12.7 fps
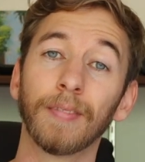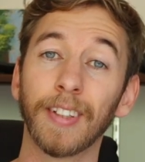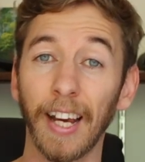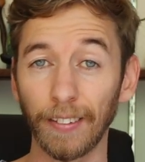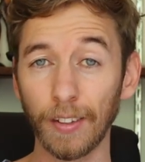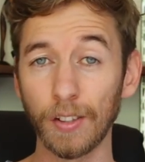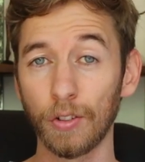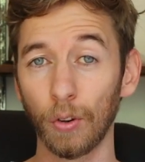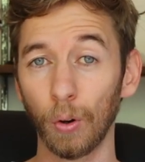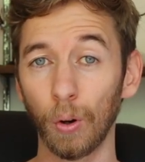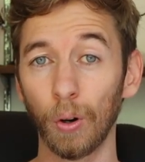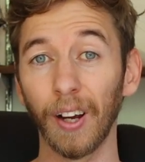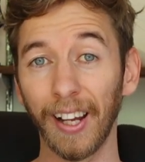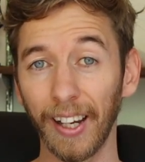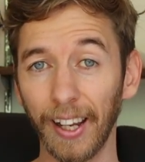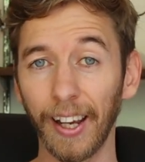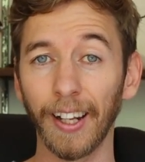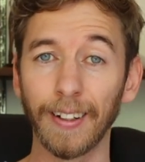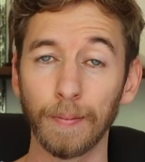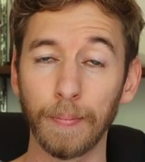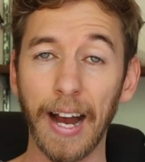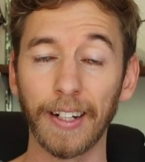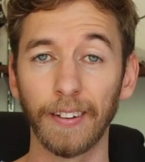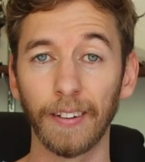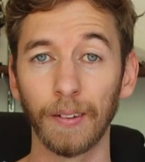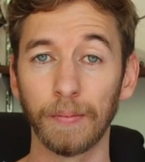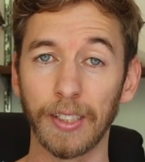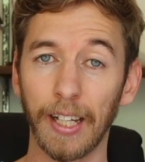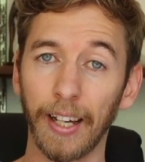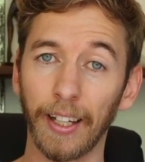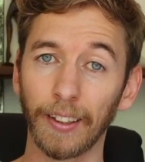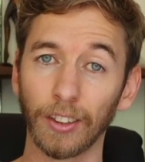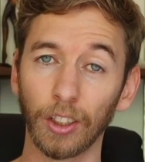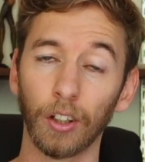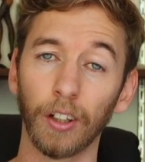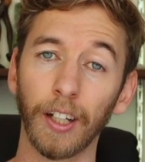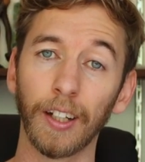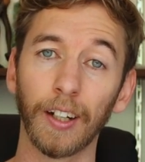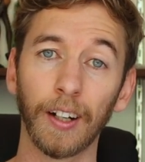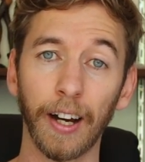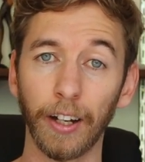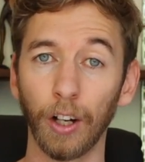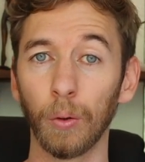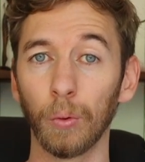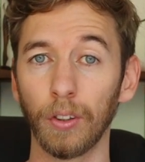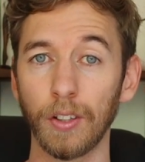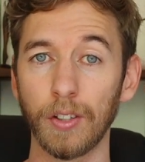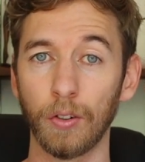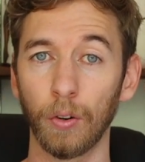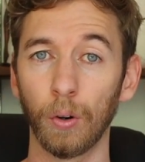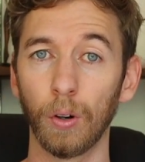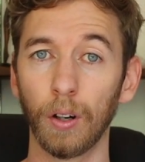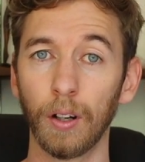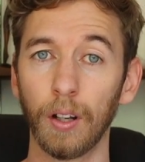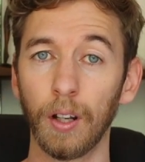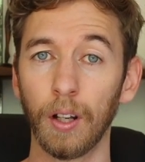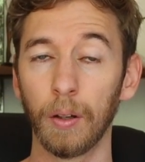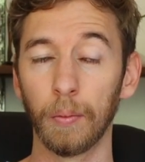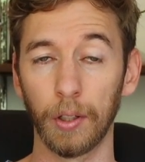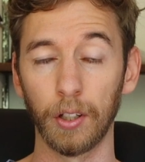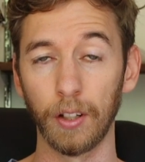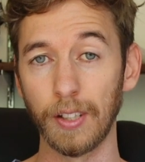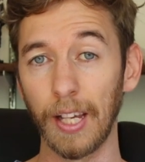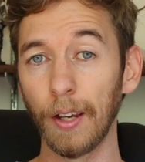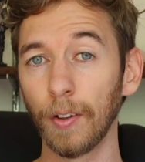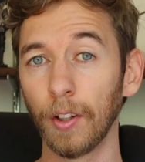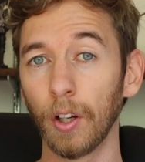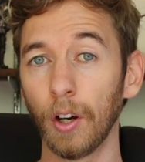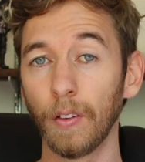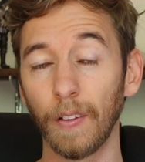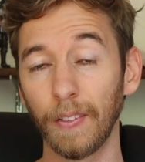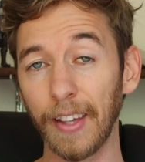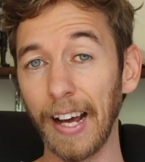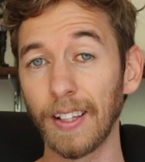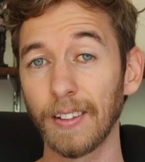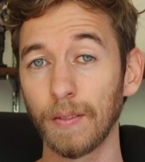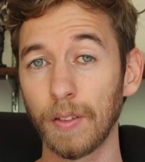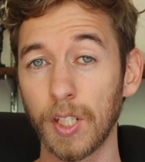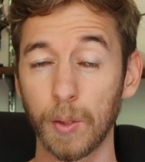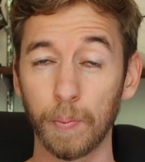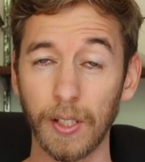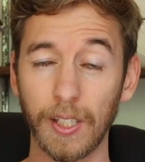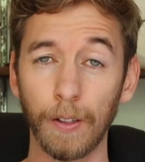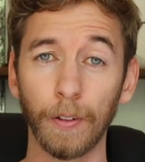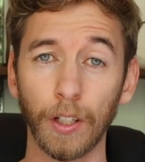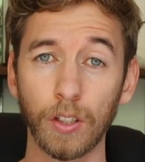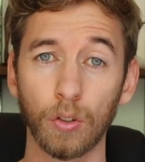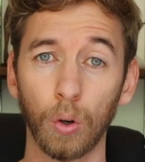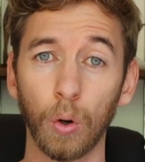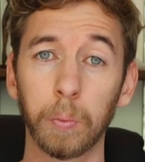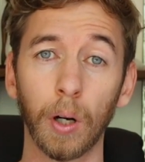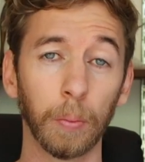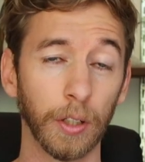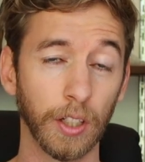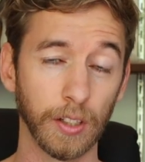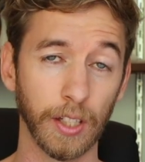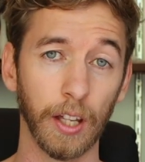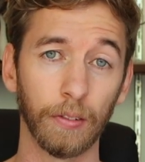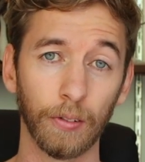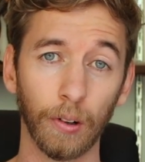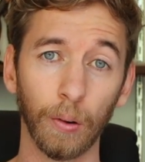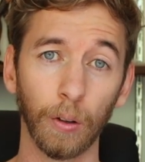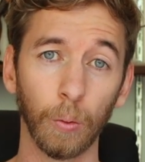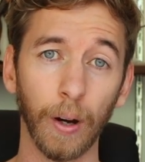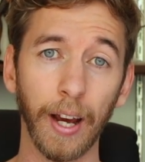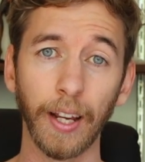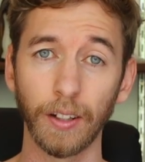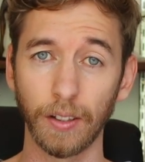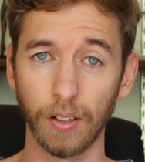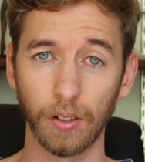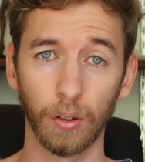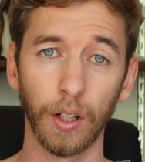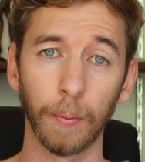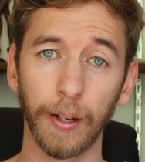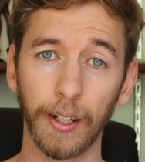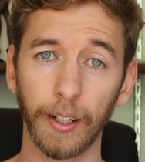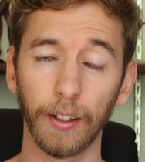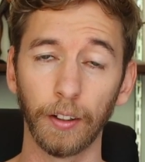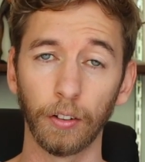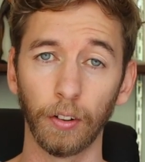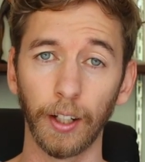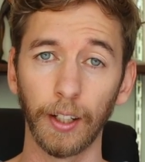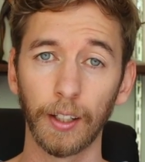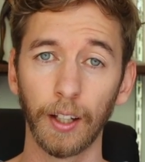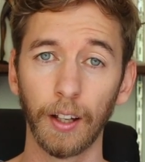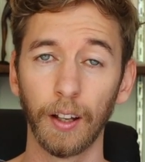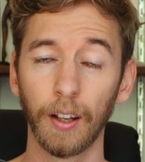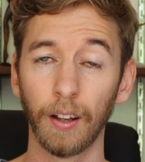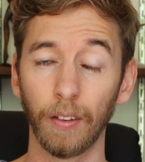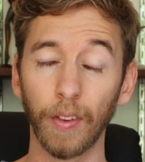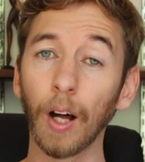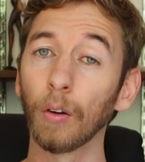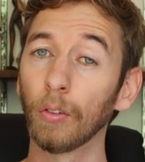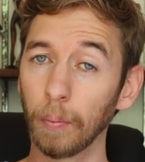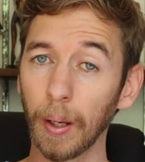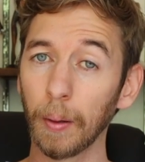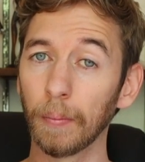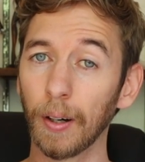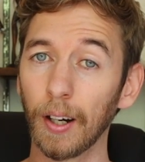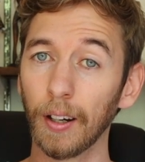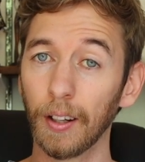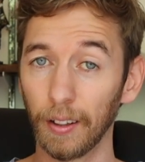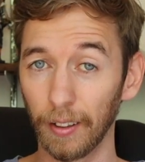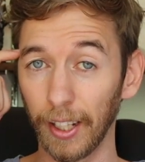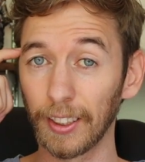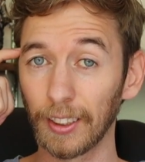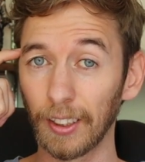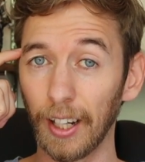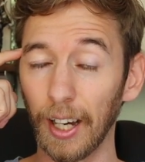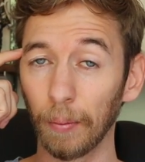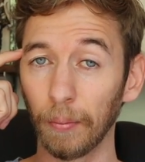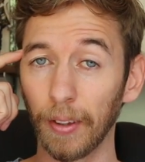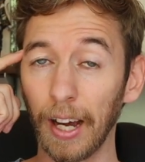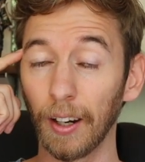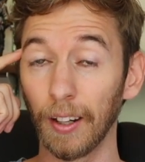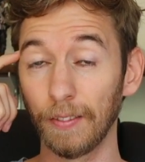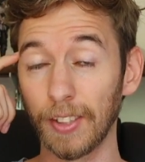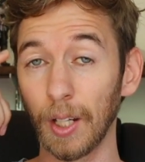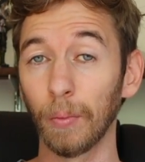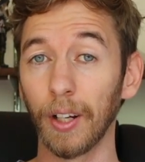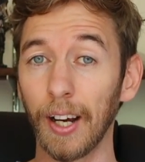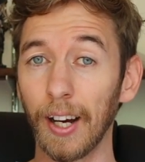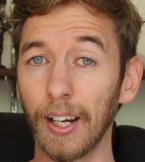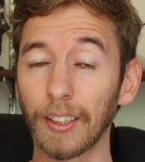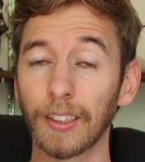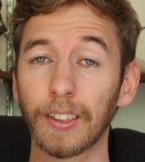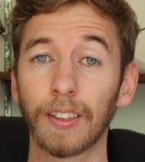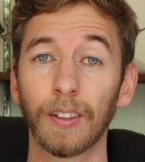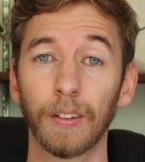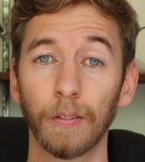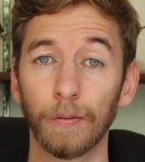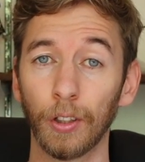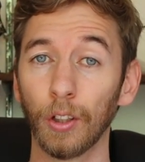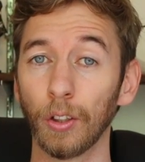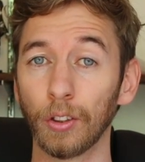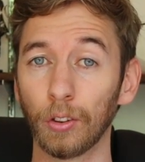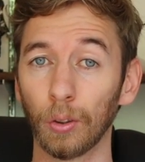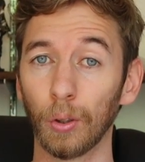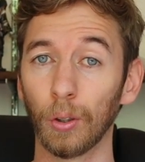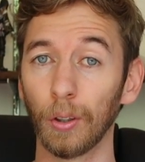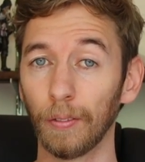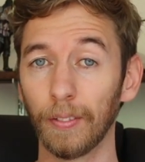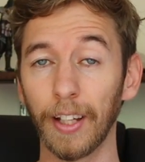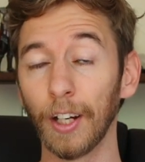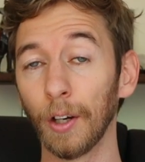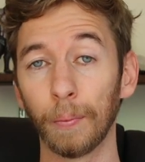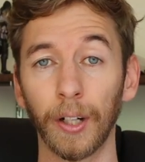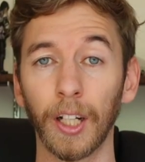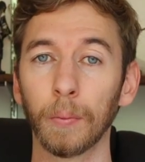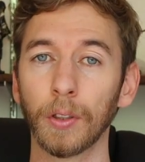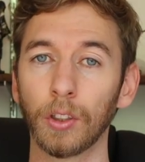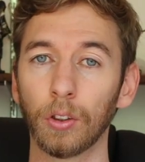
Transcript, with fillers: Get the straw and hand it back to them saying, sorry, I don't want the straw. Because even though that, that specific straw probably just gets thrown away because it's already been in a drink, they'll remember next time that someone asks for no straw, they don't bring them a